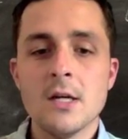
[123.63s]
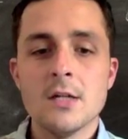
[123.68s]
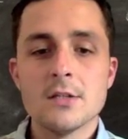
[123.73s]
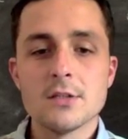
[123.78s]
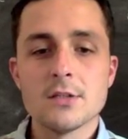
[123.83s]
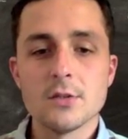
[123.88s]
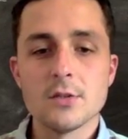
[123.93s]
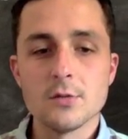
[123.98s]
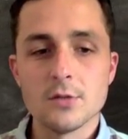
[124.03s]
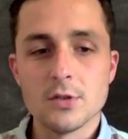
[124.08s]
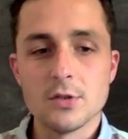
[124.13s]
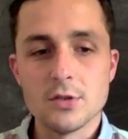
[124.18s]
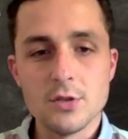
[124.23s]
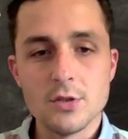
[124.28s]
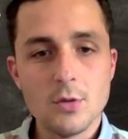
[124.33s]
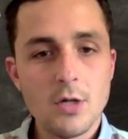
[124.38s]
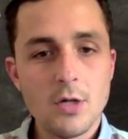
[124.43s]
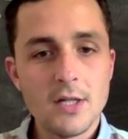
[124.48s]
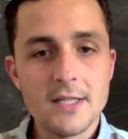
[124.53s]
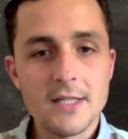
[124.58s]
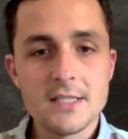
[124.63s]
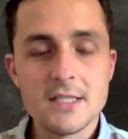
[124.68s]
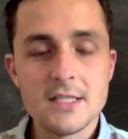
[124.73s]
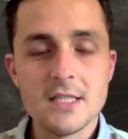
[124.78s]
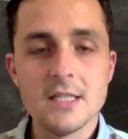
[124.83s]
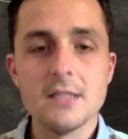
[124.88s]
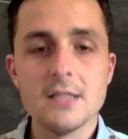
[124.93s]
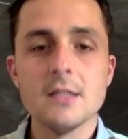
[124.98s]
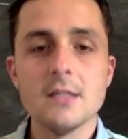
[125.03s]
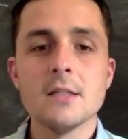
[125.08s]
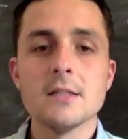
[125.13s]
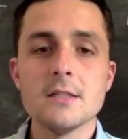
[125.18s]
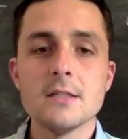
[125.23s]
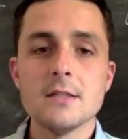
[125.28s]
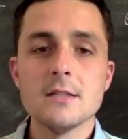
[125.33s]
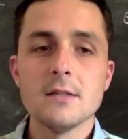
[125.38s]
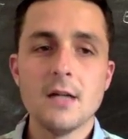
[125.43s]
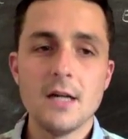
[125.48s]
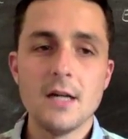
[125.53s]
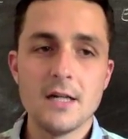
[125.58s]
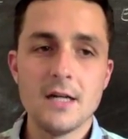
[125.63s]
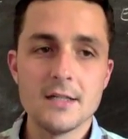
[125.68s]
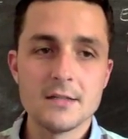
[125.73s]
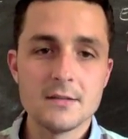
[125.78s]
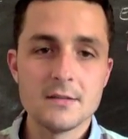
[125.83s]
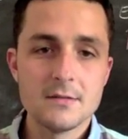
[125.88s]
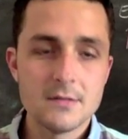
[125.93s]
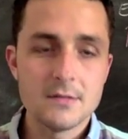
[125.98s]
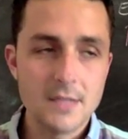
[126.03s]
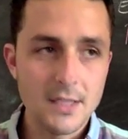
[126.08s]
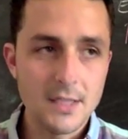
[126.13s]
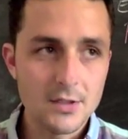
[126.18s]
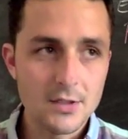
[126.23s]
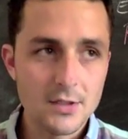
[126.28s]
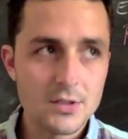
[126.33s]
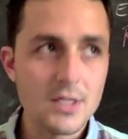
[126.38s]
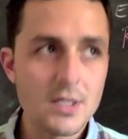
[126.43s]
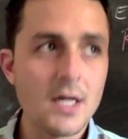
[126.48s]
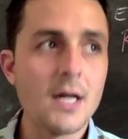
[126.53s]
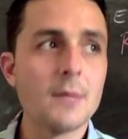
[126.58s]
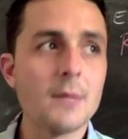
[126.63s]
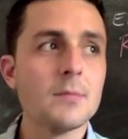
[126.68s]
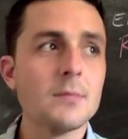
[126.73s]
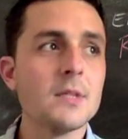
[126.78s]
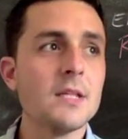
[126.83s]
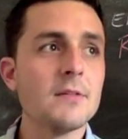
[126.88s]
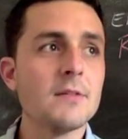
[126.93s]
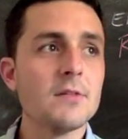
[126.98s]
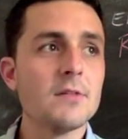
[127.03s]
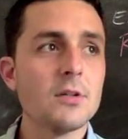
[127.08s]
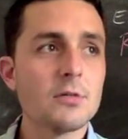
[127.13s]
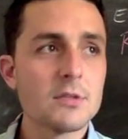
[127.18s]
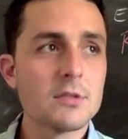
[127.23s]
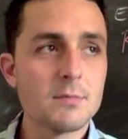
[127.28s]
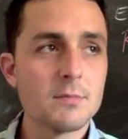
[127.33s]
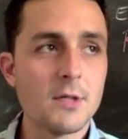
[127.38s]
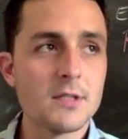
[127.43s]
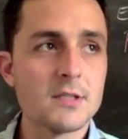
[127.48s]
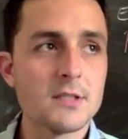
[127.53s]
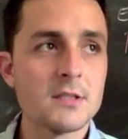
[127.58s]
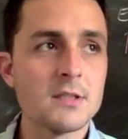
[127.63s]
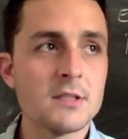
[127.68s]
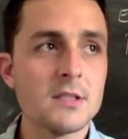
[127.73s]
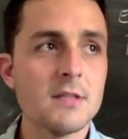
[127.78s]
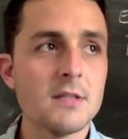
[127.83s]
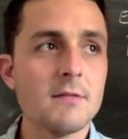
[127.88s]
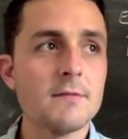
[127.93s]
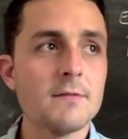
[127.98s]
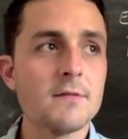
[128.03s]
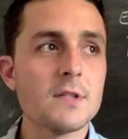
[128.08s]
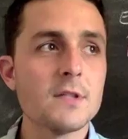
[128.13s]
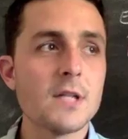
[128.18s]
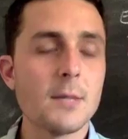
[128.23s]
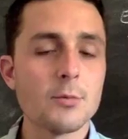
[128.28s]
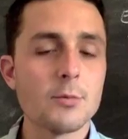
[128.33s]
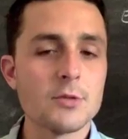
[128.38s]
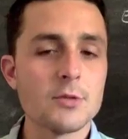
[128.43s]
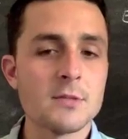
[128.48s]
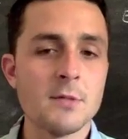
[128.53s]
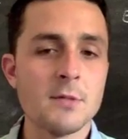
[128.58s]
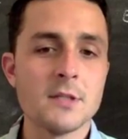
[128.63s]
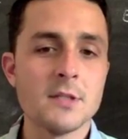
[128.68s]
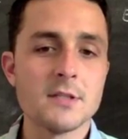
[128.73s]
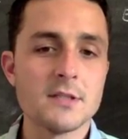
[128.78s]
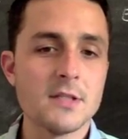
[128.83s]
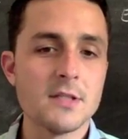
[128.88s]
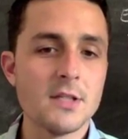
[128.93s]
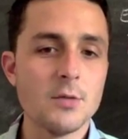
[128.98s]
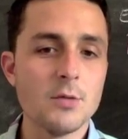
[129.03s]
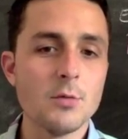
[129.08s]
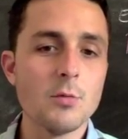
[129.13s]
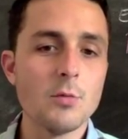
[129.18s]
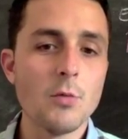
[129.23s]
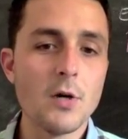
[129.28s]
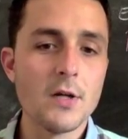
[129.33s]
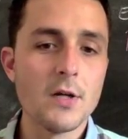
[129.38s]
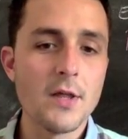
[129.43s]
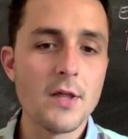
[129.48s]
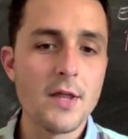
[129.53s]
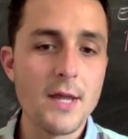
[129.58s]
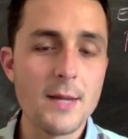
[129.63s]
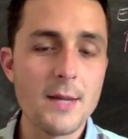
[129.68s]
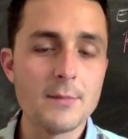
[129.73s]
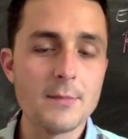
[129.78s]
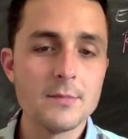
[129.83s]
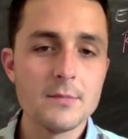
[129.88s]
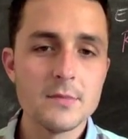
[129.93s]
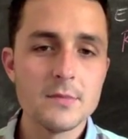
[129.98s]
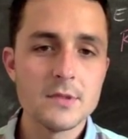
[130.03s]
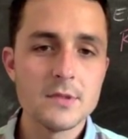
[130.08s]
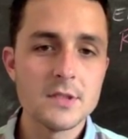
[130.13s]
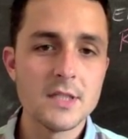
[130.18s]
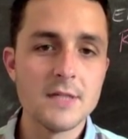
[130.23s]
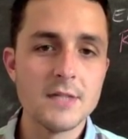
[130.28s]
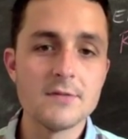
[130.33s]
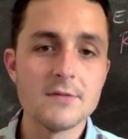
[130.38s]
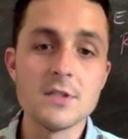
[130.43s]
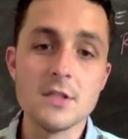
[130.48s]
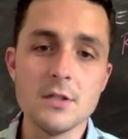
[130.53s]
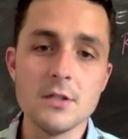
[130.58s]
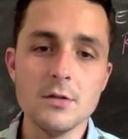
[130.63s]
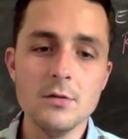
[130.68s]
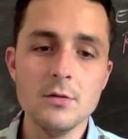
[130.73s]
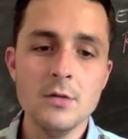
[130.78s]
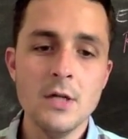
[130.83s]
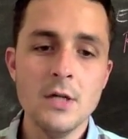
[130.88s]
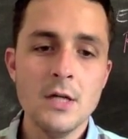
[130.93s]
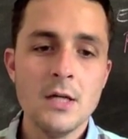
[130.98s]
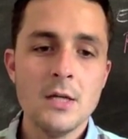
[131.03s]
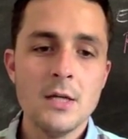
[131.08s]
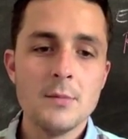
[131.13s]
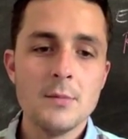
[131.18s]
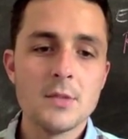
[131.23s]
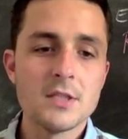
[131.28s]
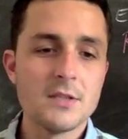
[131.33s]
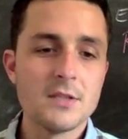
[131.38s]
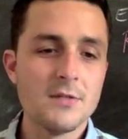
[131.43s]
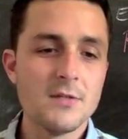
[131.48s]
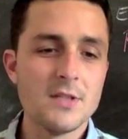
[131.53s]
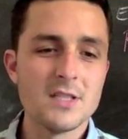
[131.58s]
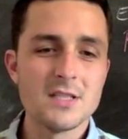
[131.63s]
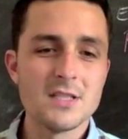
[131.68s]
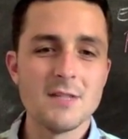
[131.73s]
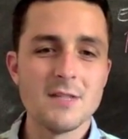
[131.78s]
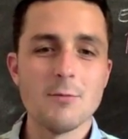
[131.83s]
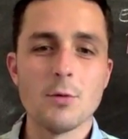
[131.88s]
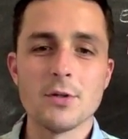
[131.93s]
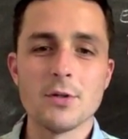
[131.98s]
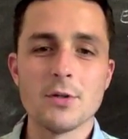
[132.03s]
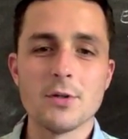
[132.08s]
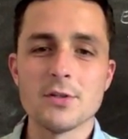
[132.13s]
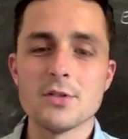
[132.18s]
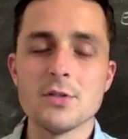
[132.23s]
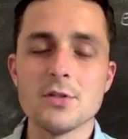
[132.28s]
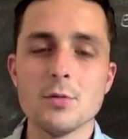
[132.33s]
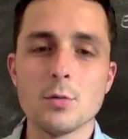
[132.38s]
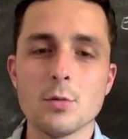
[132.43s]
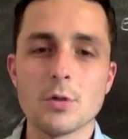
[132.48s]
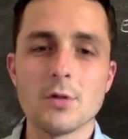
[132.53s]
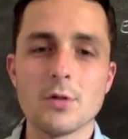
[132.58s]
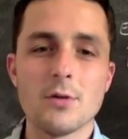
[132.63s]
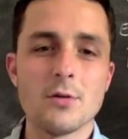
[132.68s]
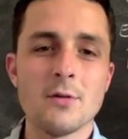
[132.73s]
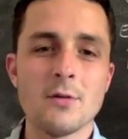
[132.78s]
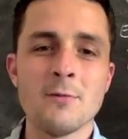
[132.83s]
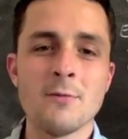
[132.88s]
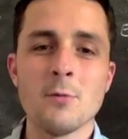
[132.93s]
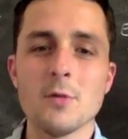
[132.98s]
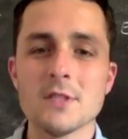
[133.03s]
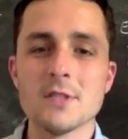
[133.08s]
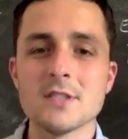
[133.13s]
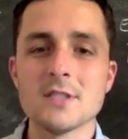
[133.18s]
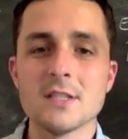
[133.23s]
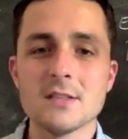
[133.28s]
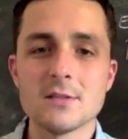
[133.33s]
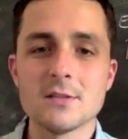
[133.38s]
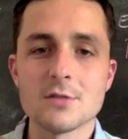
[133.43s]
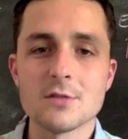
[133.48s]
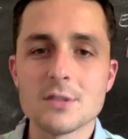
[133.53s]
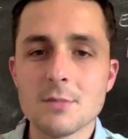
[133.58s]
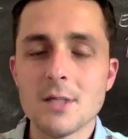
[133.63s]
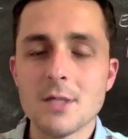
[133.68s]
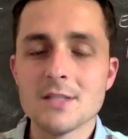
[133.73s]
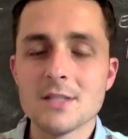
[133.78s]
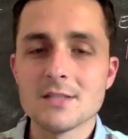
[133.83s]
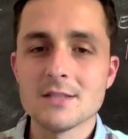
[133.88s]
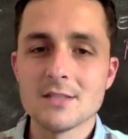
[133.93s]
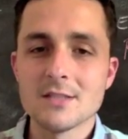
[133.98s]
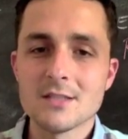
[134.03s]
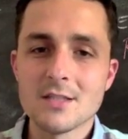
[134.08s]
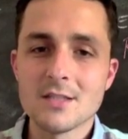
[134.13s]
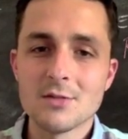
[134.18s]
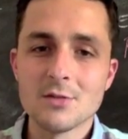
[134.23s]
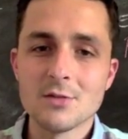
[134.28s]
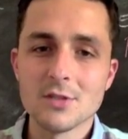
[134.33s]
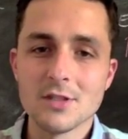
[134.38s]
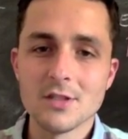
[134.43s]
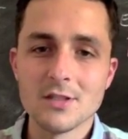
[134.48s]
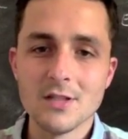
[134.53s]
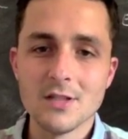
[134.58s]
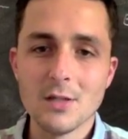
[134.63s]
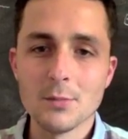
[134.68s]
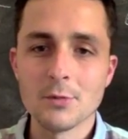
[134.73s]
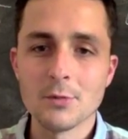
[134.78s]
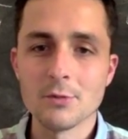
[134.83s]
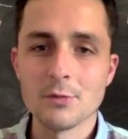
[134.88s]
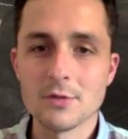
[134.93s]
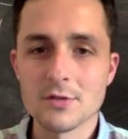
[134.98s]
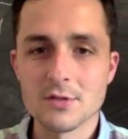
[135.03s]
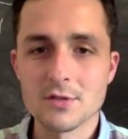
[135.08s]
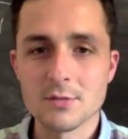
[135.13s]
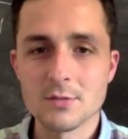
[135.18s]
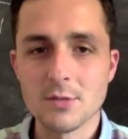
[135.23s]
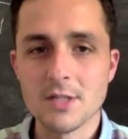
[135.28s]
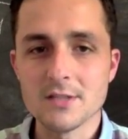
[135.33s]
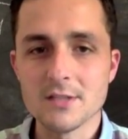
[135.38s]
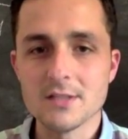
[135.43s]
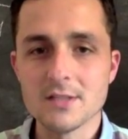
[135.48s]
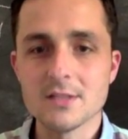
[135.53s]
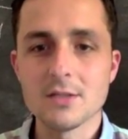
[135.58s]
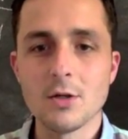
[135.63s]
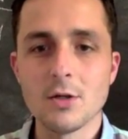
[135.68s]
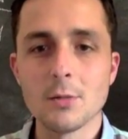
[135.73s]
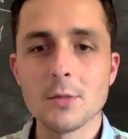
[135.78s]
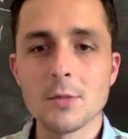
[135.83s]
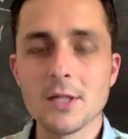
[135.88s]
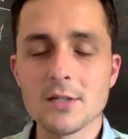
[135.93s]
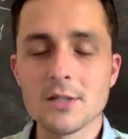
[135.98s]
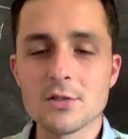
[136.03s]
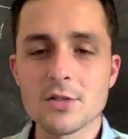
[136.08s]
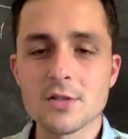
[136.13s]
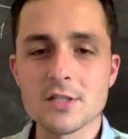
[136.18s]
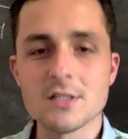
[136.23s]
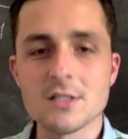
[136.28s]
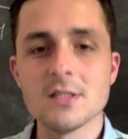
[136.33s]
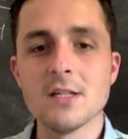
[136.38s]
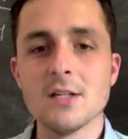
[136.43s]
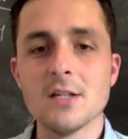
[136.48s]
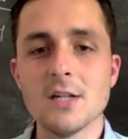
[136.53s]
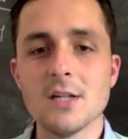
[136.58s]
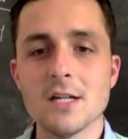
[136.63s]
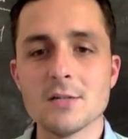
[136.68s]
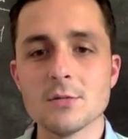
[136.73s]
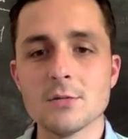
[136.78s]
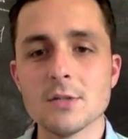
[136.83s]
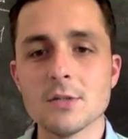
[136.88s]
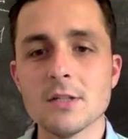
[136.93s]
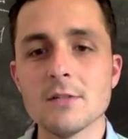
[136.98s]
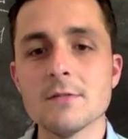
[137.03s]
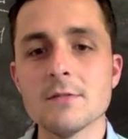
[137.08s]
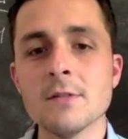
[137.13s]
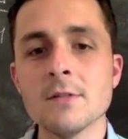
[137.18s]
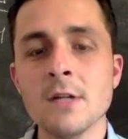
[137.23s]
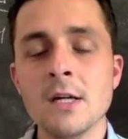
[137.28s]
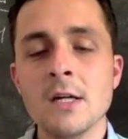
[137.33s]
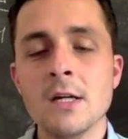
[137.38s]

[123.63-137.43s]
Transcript: So do all 18, take your time, give good responses, give the type of responses that you would want them to give to you, because if you just give 1 or 2 word or even 1 sentence responses, it's not really going to help the research process. So I'm kind of trusting that you guys will give